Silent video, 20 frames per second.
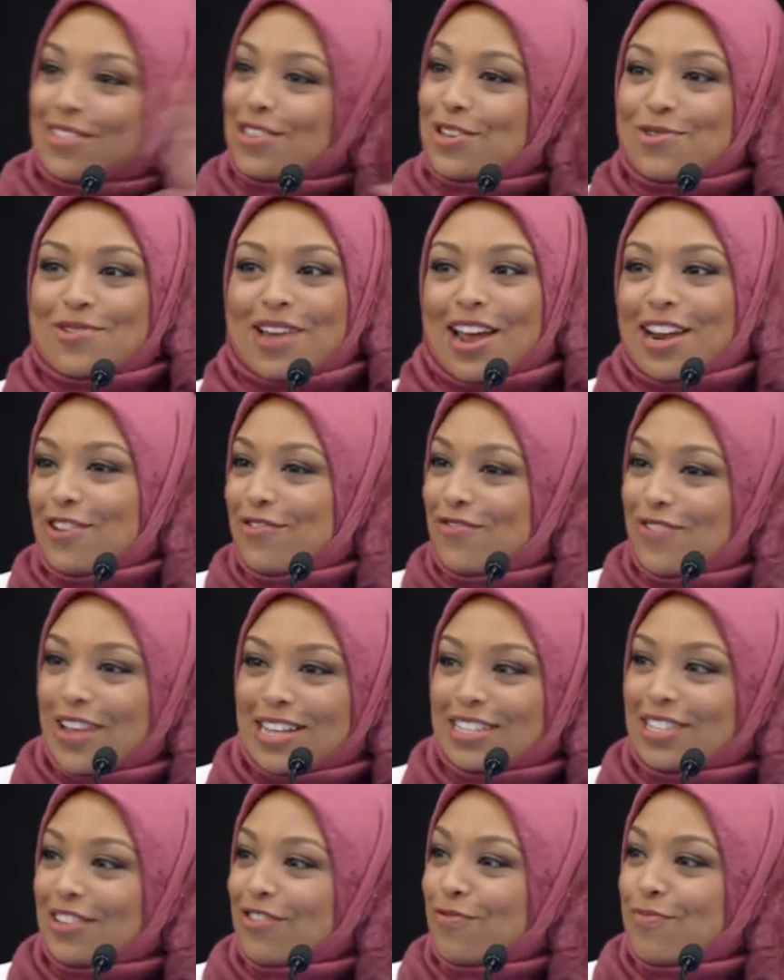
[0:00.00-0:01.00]
the united
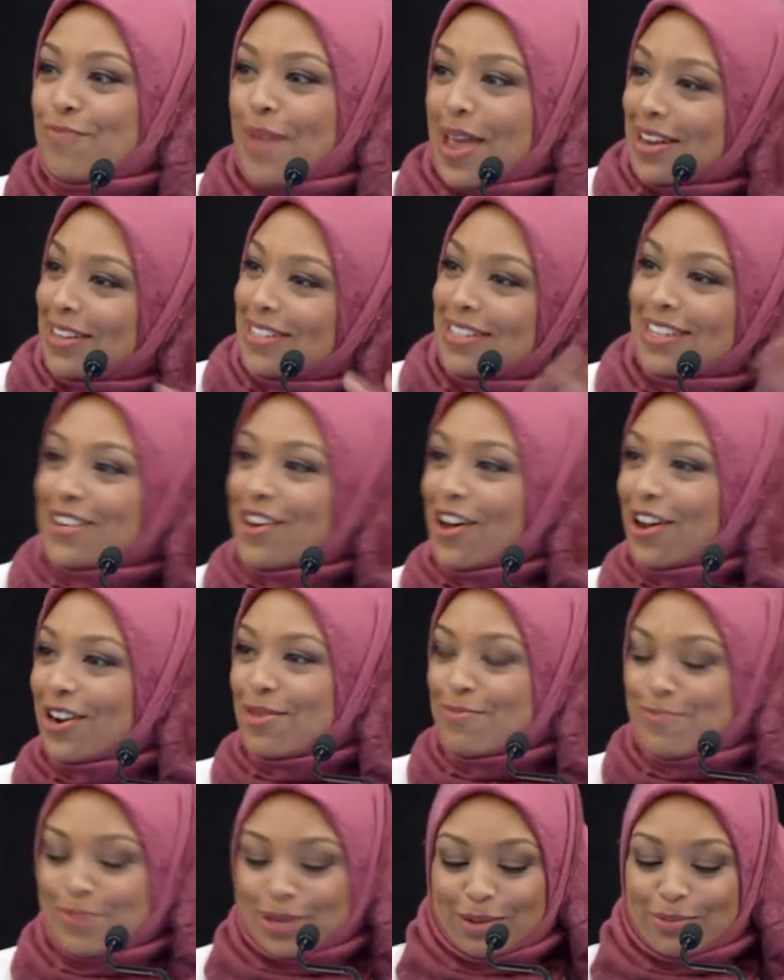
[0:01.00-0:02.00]
face of Benetton on
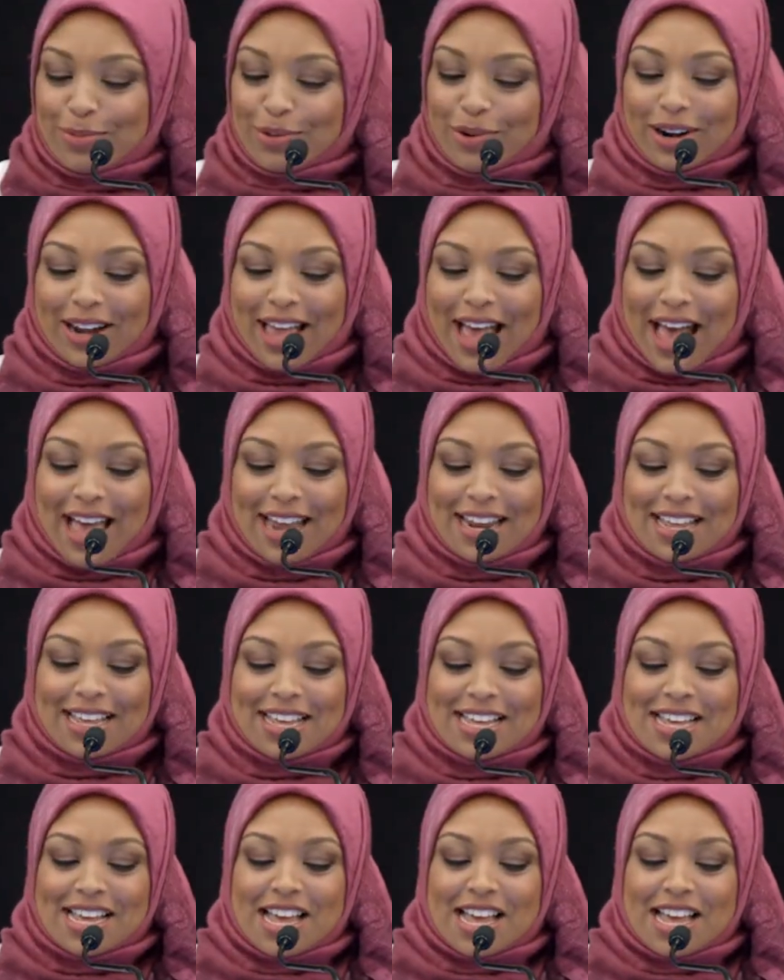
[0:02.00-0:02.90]
a billboard ad.